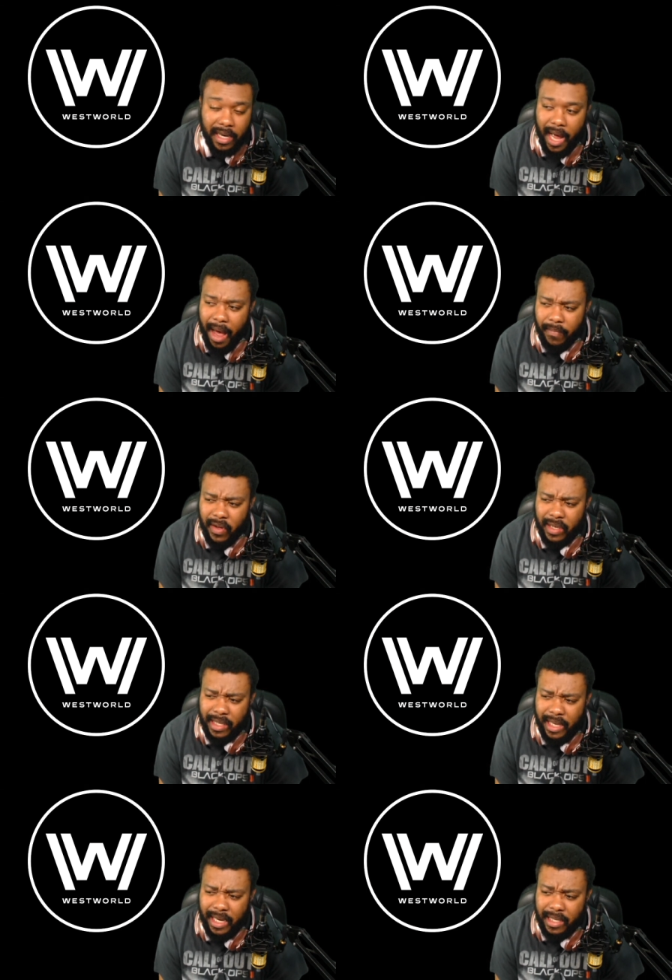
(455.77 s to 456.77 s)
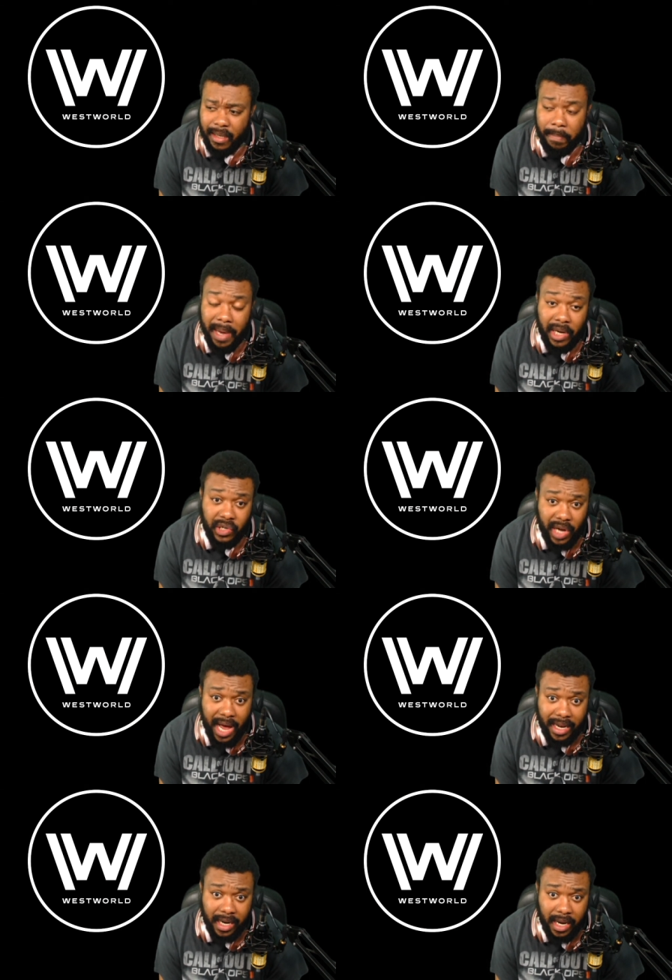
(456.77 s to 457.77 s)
and obviously he's a big shot.